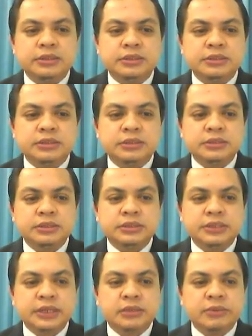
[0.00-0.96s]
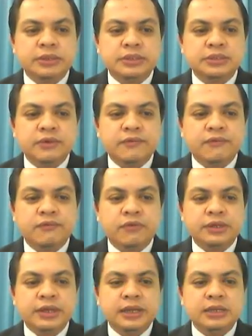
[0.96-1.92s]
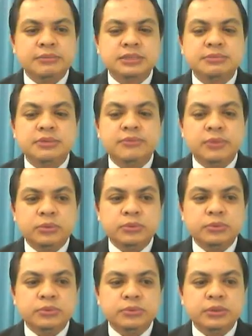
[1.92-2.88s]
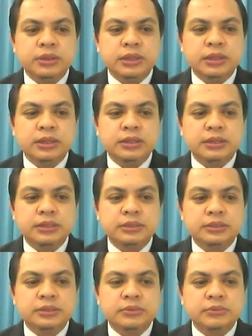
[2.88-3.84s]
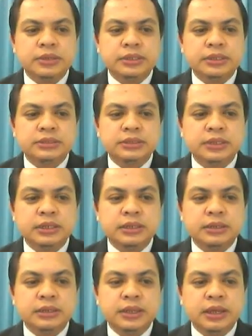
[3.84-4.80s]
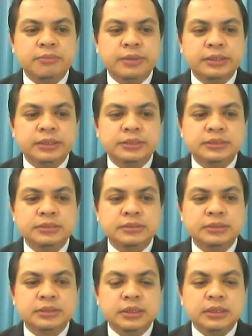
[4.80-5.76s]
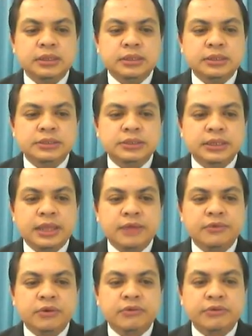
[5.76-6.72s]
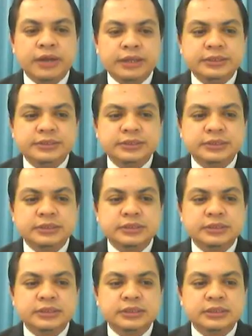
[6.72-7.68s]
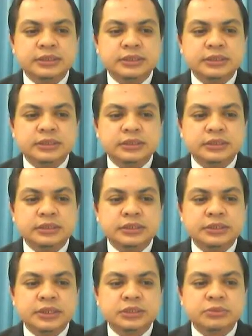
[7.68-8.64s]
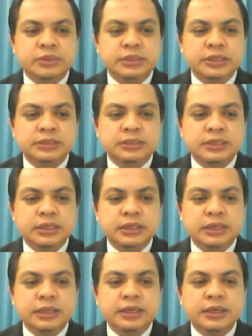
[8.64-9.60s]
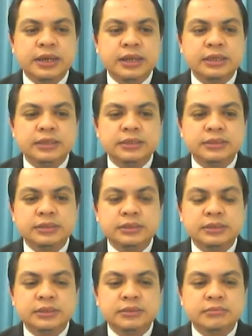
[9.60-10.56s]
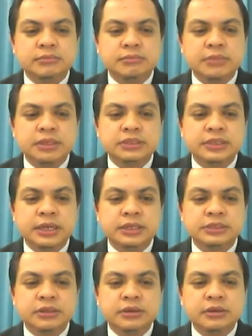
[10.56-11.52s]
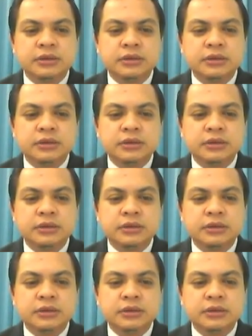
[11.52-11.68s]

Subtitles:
The second one is font color must be blue. Third one is layout patterns is left or right. The next one is link color, mixed darks